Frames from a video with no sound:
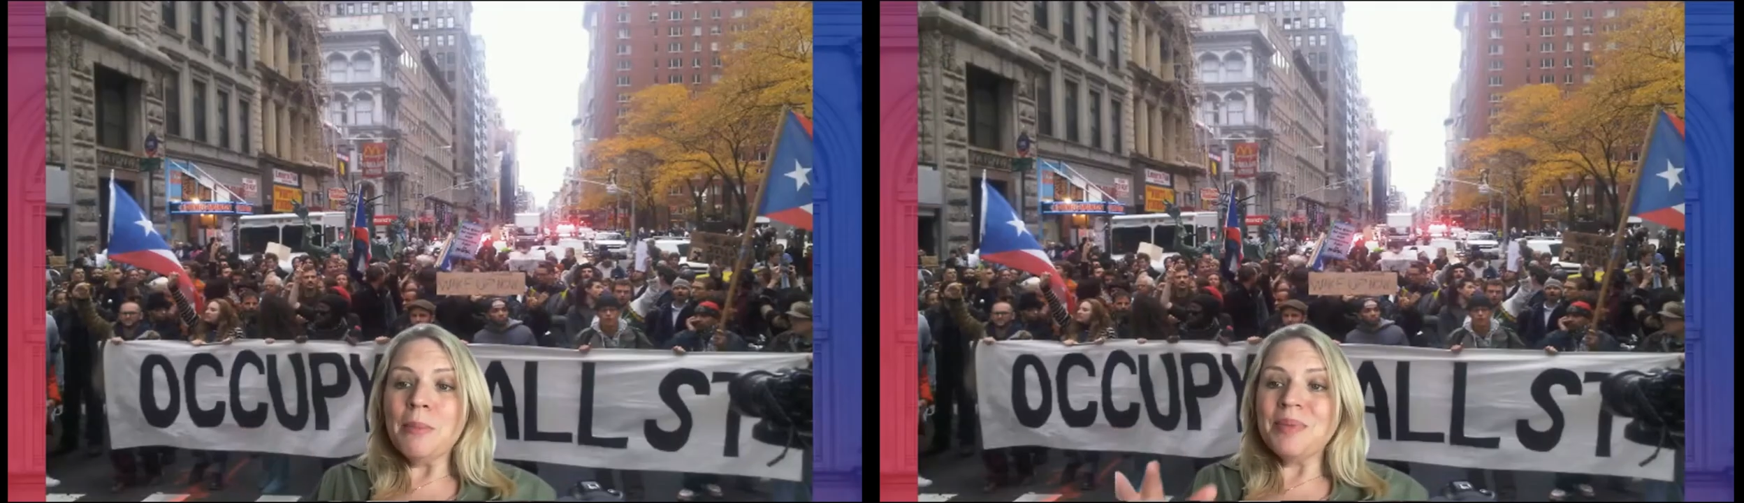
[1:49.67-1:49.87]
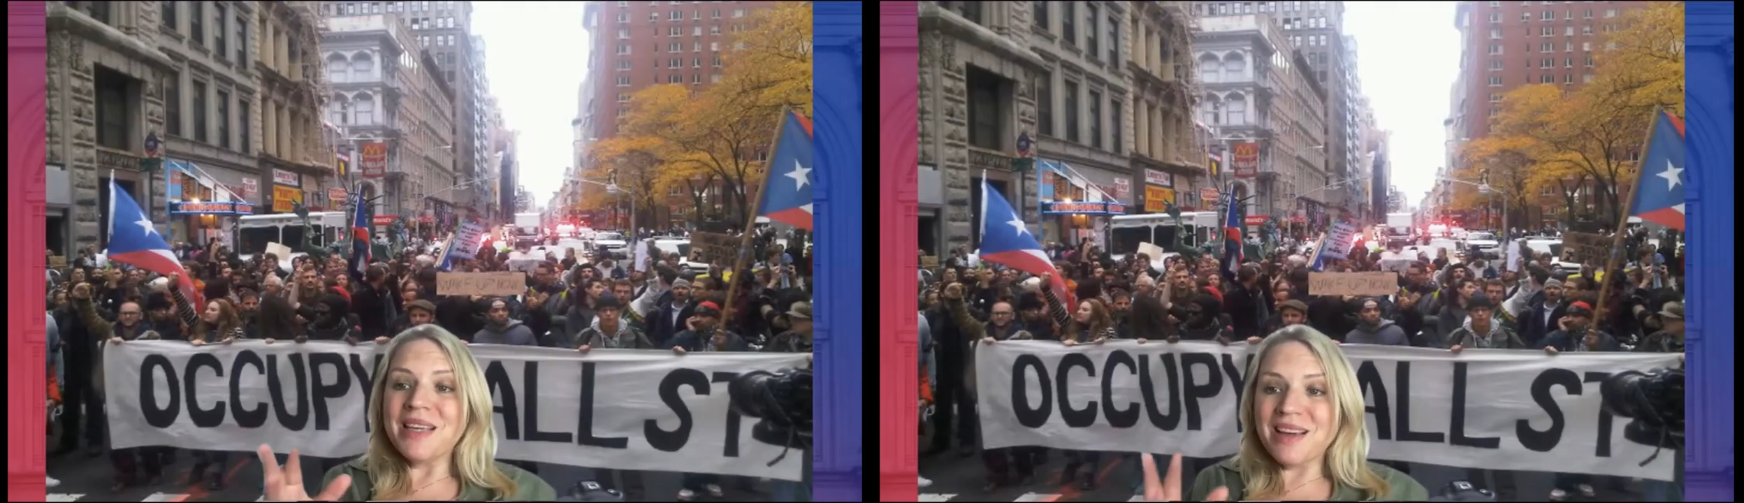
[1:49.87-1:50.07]

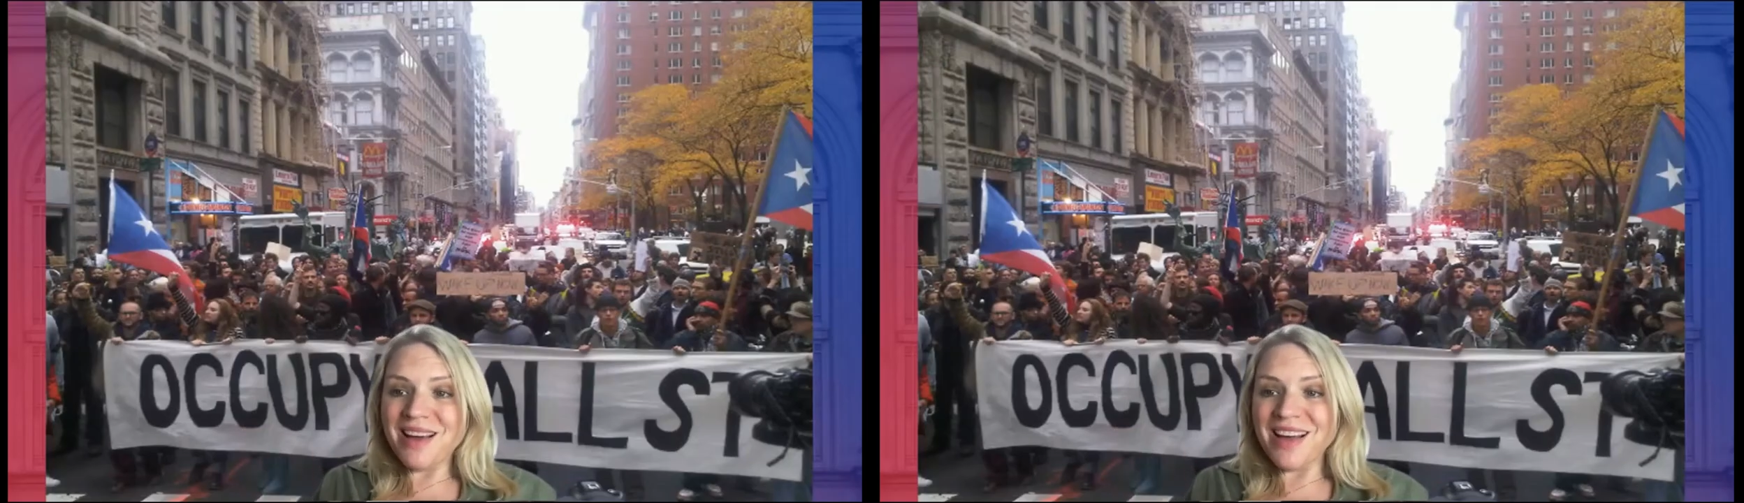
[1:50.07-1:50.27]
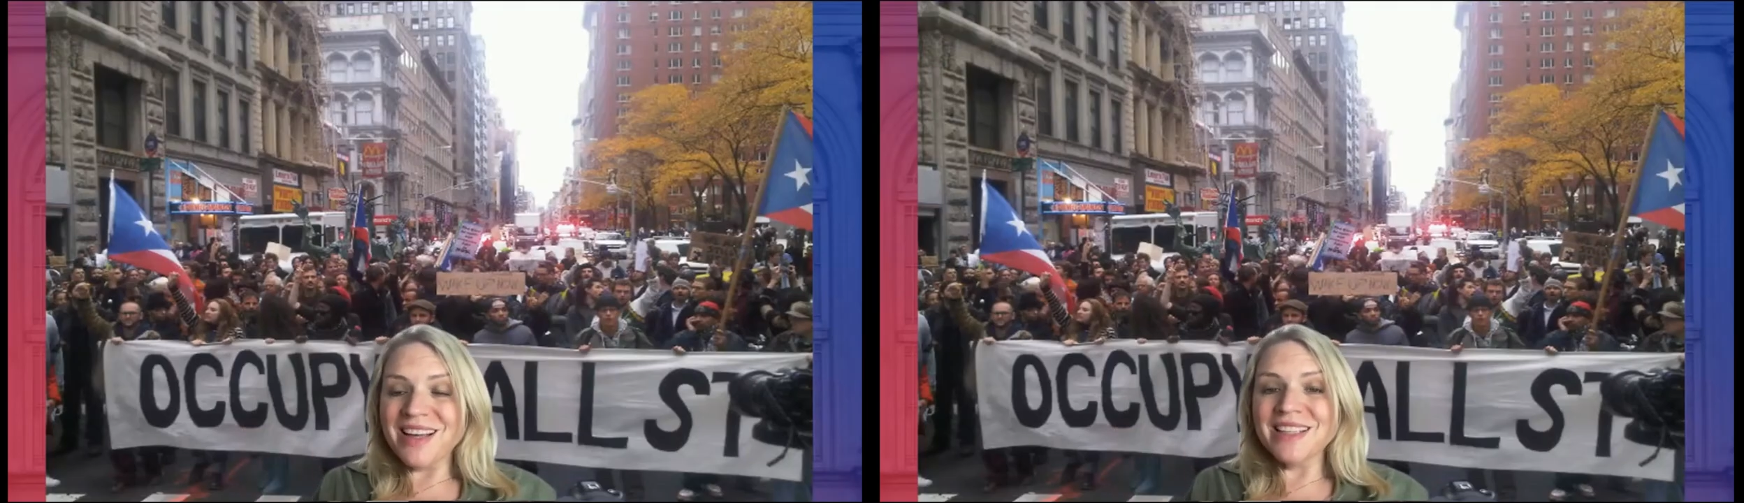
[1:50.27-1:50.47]

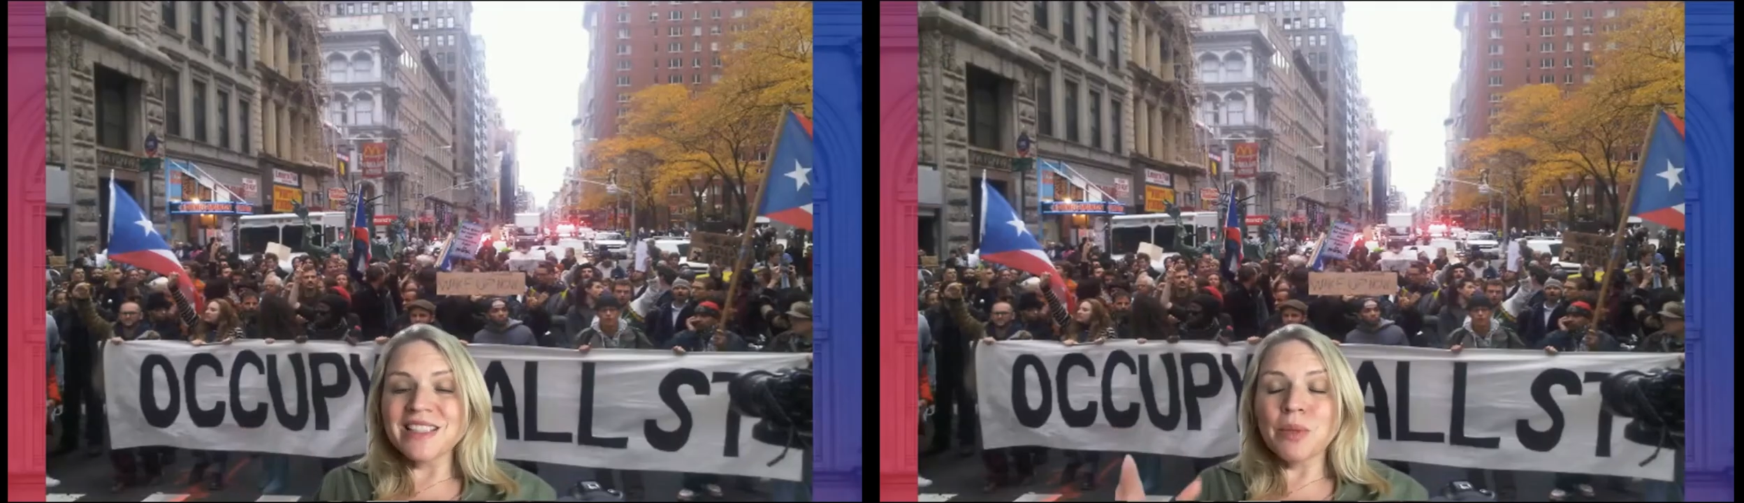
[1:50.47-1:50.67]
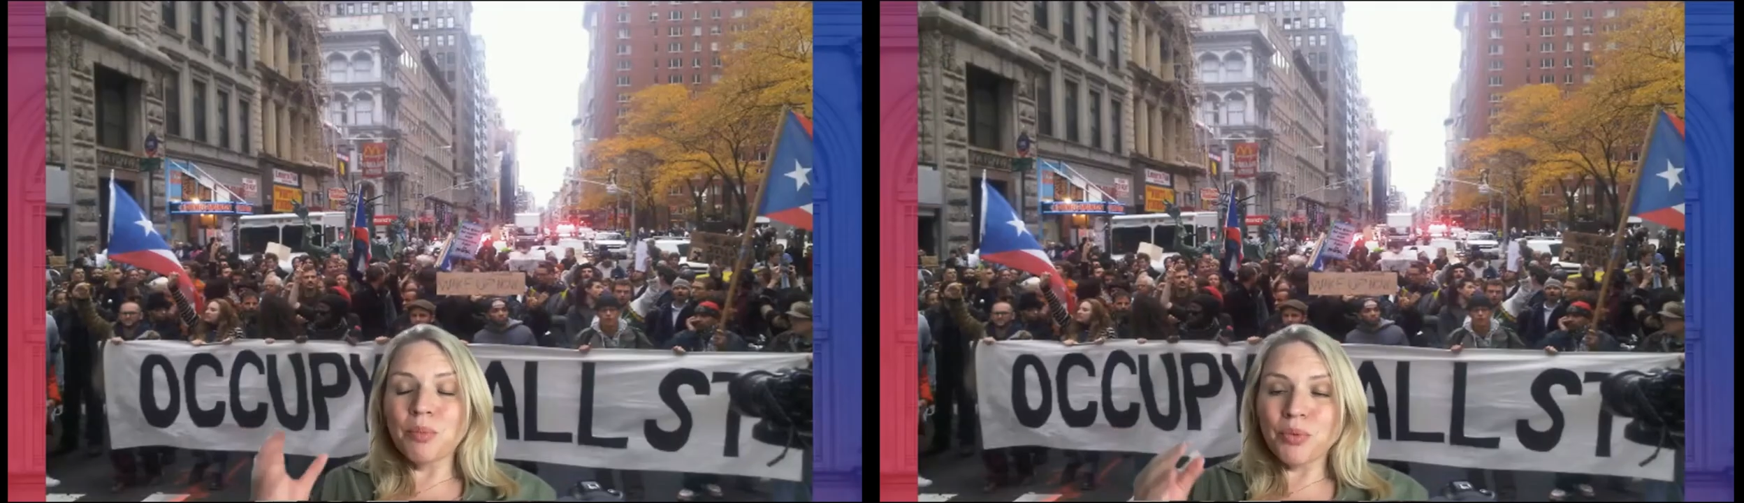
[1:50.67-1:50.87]
because
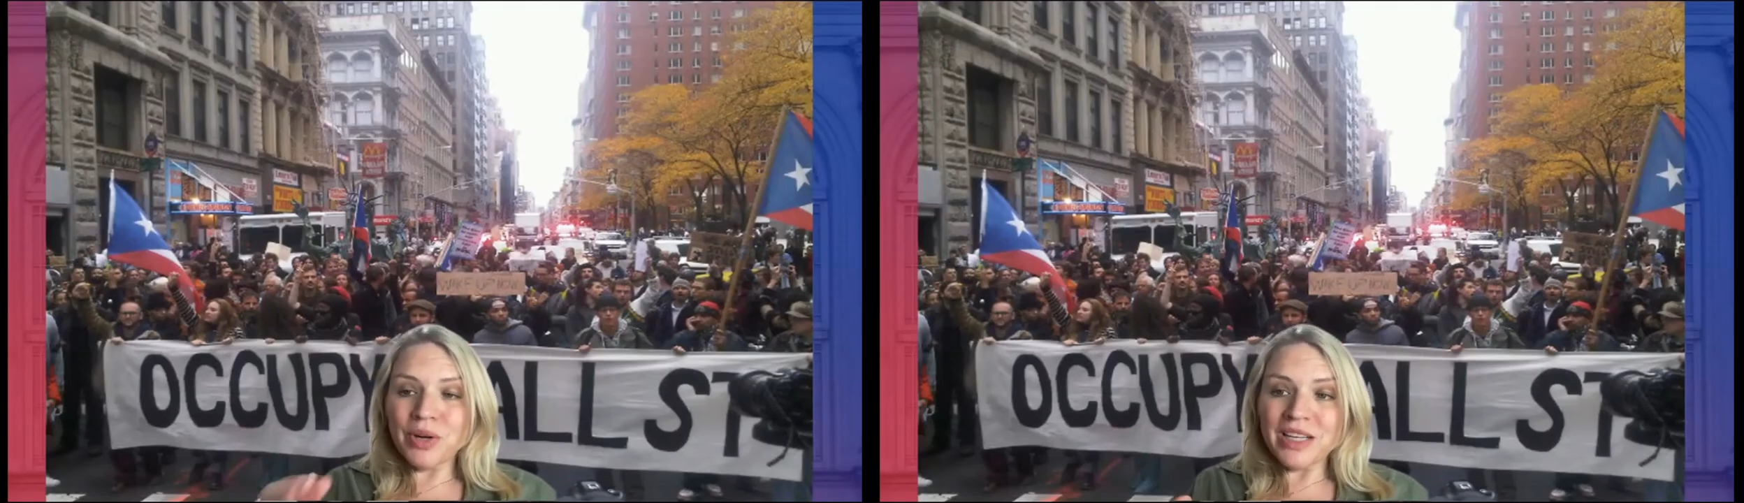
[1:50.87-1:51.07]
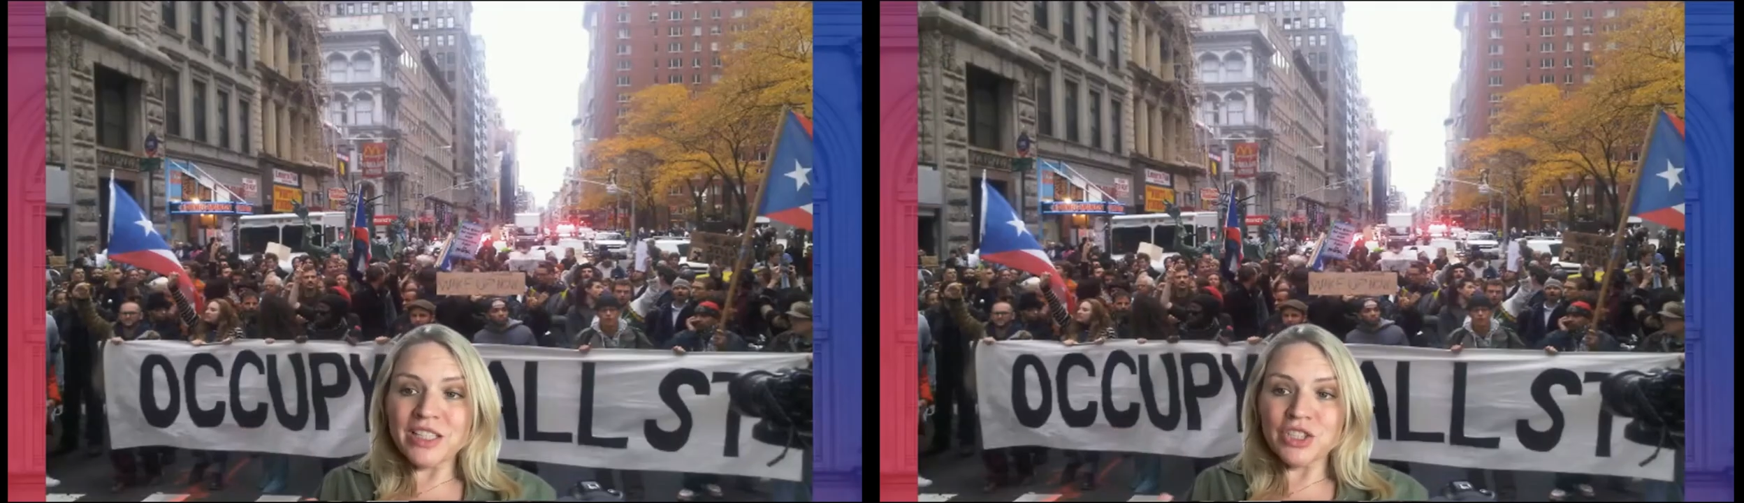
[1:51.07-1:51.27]
the
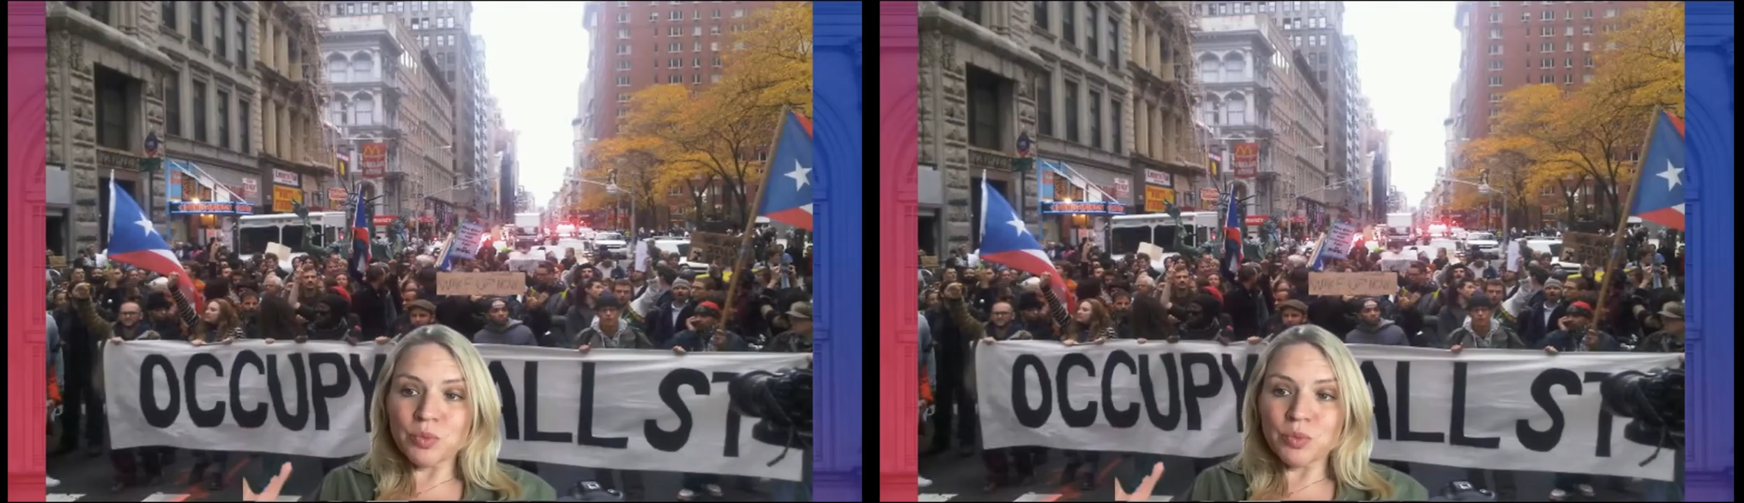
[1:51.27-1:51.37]
British